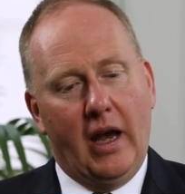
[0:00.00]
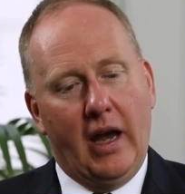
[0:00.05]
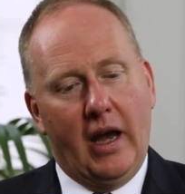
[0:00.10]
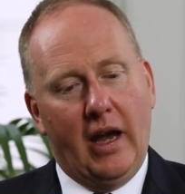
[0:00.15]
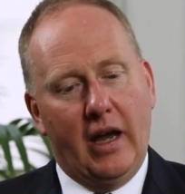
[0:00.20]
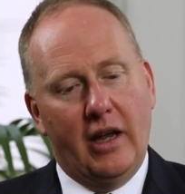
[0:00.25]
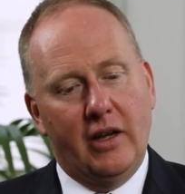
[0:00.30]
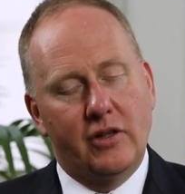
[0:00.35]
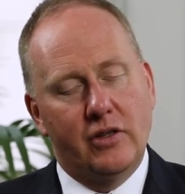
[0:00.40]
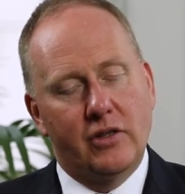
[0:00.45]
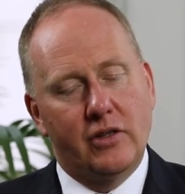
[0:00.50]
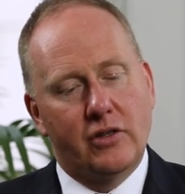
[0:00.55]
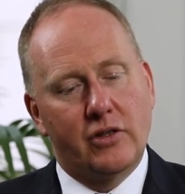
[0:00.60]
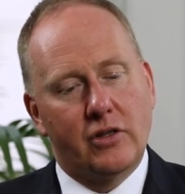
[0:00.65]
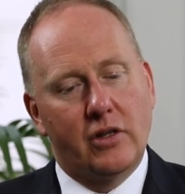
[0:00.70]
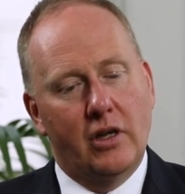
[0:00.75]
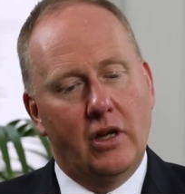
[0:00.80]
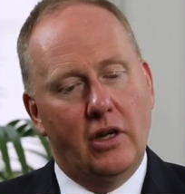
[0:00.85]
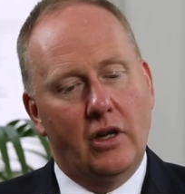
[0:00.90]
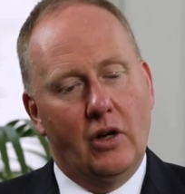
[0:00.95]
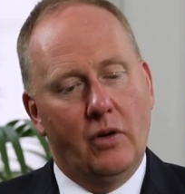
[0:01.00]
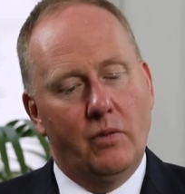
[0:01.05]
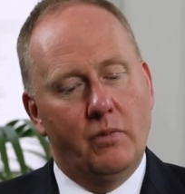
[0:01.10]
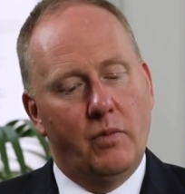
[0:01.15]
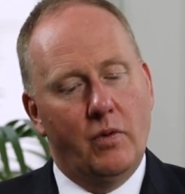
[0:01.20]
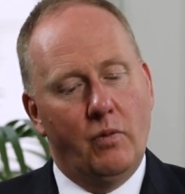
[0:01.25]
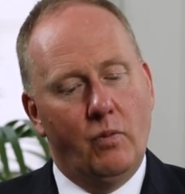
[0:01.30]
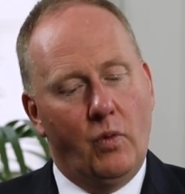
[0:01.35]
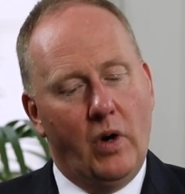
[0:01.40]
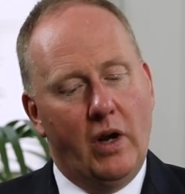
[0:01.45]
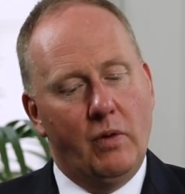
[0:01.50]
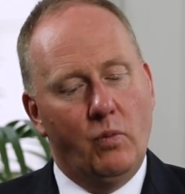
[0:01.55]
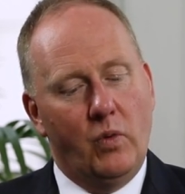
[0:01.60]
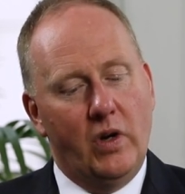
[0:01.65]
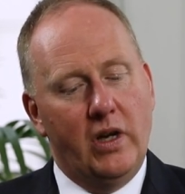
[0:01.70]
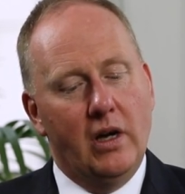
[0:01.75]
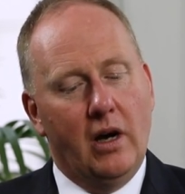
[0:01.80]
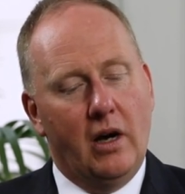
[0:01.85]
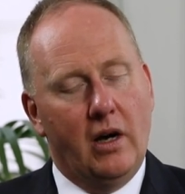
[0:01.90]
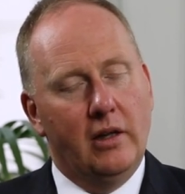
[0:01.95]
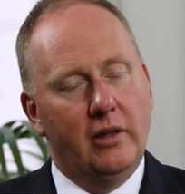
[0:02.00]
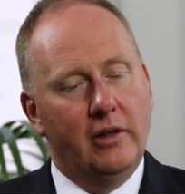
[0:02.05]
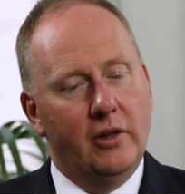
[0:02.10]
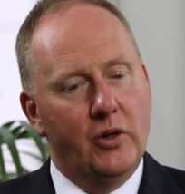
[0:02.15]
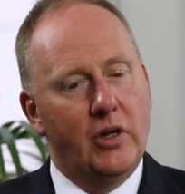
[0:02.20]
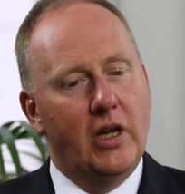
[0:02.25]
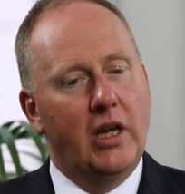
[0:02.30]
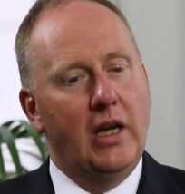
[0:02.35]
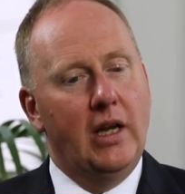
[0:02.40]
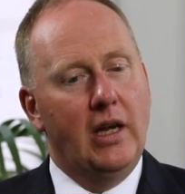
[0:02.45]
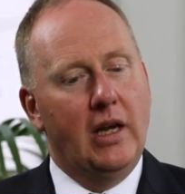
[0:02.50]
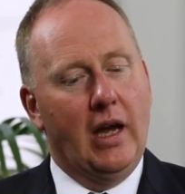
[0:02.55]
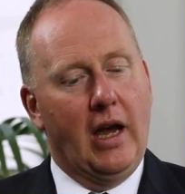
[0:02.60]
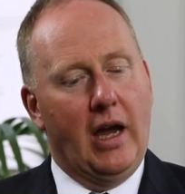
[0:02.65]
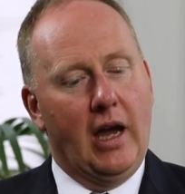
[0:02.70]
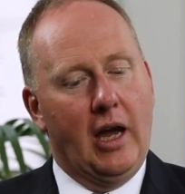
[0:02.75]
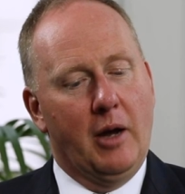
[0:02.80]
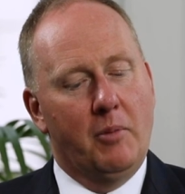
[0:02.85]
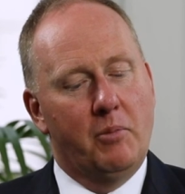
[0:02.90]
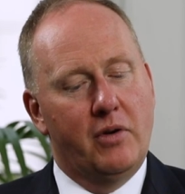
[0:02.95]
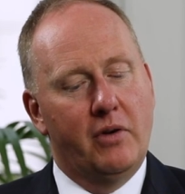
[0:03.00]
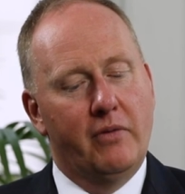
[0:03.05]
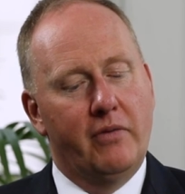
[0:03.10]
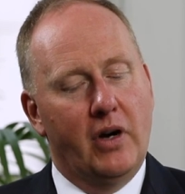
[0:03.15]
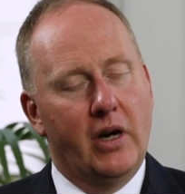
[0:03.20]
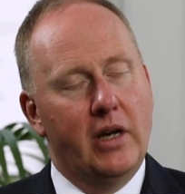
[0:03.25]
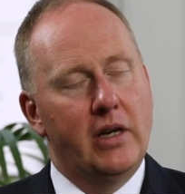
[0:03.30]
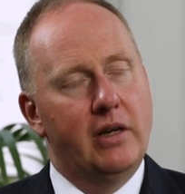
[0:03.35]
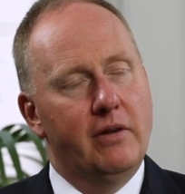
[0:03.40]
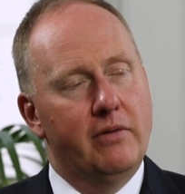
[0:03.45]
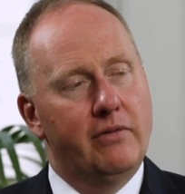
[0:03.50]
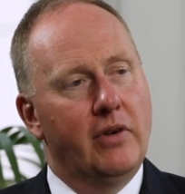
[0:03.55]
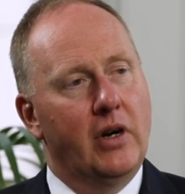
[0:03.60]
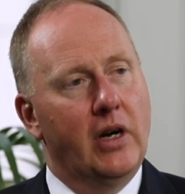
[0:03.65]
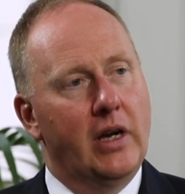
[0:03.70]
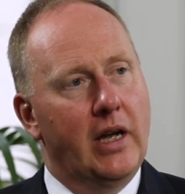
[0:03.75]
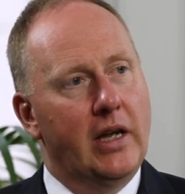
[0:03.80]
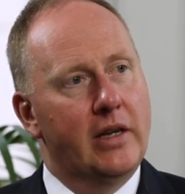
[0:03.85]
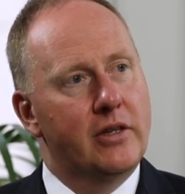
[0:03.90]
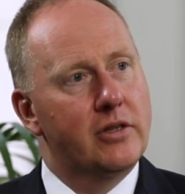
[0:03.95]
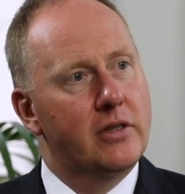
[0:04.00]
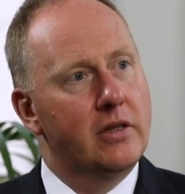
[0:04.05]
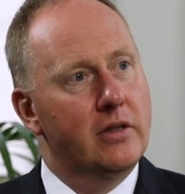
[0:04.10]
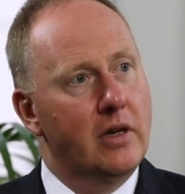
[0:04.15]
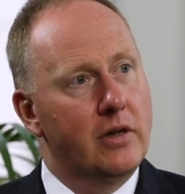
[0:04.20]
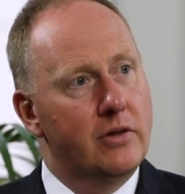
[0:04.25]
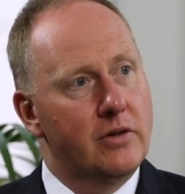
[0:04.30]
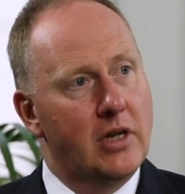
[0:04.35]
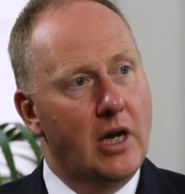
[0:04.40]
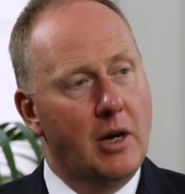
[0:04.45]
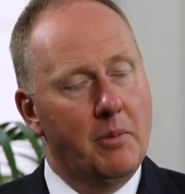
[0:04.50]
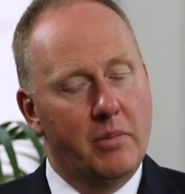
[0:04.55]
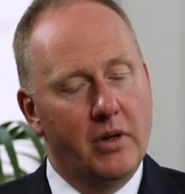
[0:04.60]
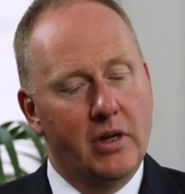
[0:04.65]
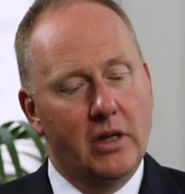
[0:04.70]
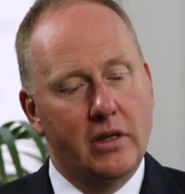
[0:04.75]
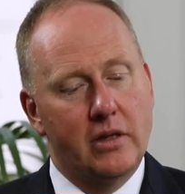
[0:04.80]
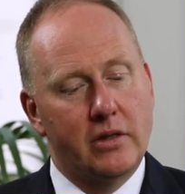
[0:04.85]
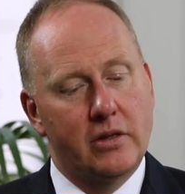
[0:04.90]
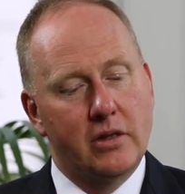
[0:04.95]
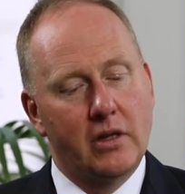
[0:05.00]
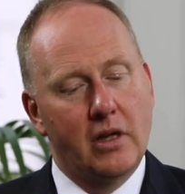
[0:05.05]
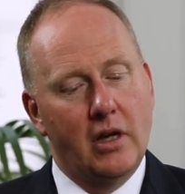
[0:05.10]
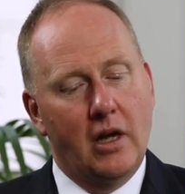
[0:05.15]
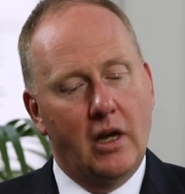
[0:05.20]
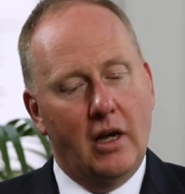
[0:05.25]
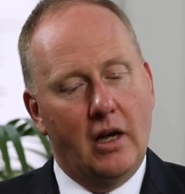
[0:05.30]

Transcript: And you know, when we are looking at providing finance to those companies,